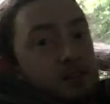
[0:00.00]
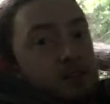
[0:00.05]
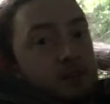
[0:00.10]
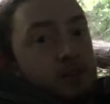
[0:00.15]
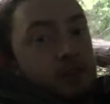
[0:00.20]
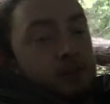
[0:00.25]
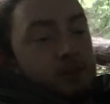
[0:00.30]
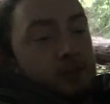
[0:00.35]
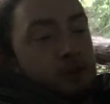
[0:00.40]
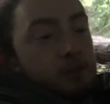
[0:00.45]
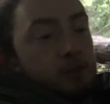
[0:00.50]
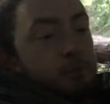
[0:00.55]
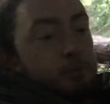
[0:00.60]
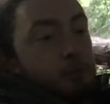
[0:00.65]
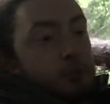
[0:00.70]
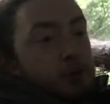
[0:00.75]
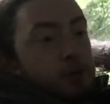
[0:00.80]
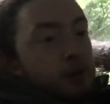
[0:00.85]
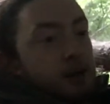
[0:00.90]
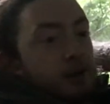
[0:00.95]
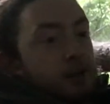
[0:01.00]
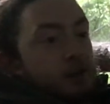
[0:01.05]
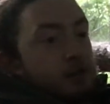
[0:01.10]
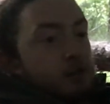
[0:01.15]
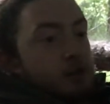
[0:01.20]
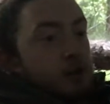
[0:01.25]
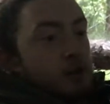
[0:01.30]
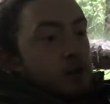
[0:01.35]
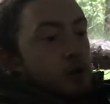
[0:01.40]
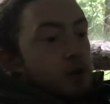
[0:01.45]
if you progress
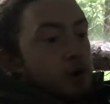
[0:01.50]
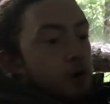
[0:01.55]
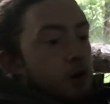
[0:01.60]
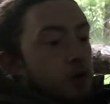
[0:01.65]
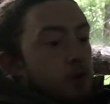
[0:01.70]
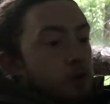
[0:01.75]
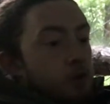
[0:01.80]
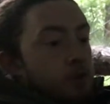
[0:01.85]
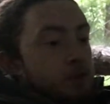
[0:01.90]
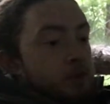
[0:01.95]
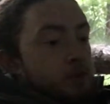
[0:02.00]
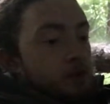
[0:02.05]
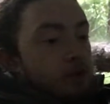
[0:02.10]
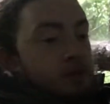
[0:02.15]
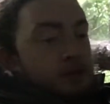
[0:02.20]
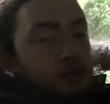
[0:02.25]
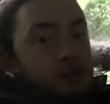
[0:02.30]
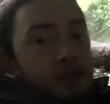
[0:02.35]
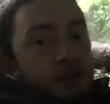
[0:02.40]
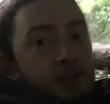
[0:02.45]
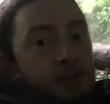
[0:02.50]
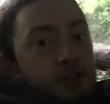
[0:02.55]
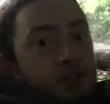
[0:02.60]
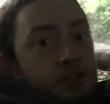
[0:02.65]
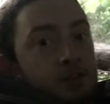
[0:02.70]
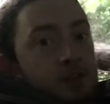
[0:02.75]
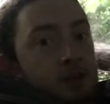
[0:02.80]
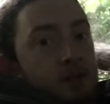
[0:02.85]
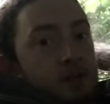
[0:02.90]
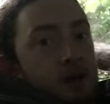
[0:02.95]
on with your insulation,
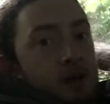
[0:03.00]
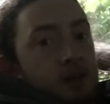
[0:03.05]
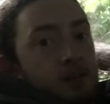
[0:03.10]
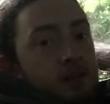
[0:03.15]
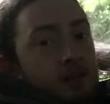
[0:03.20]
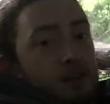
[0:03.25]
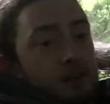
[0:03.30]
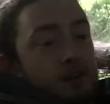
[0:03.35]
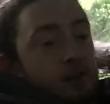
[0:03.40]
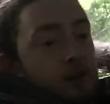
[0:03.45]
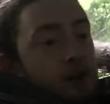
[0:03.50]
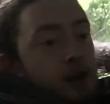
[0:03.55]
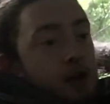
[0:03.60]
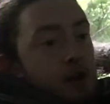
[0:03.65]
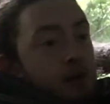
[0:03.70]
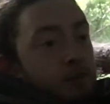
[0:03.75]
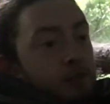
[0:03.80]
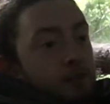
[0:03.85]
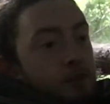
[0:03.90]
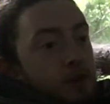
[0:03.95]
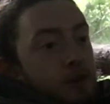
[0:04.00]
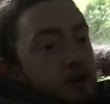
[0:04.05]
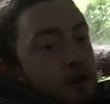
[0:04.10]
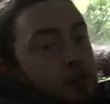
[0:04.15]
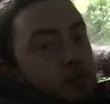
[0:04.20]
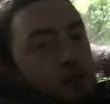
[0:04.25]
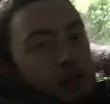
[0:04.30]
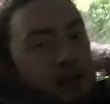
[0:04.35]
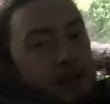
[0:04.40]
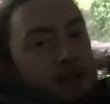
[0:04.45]
the amount of kit that you have
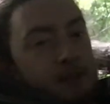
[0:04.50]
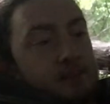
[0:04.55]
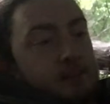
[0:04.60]
relating to